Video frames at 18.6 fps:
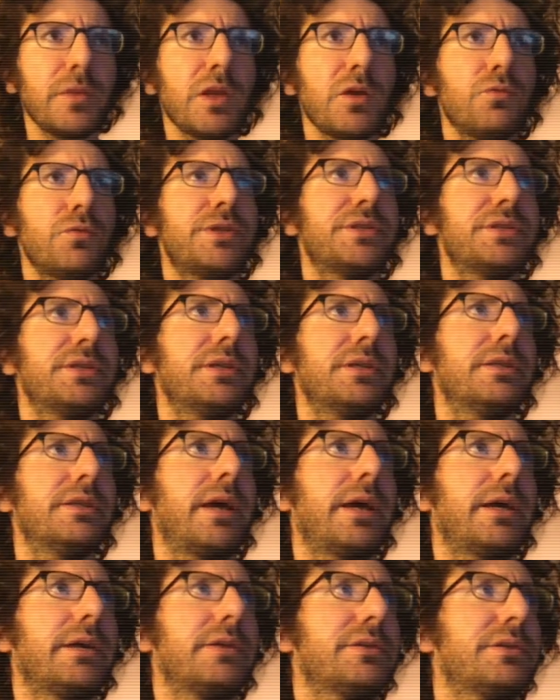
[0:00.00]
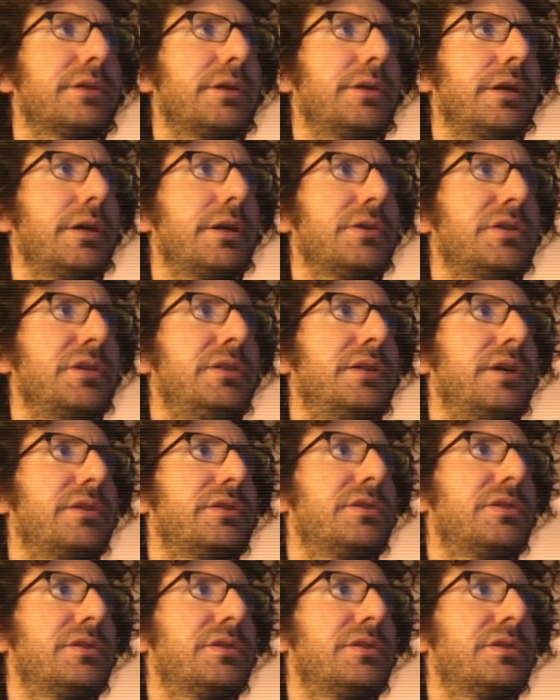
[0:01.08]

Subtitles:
we see that she does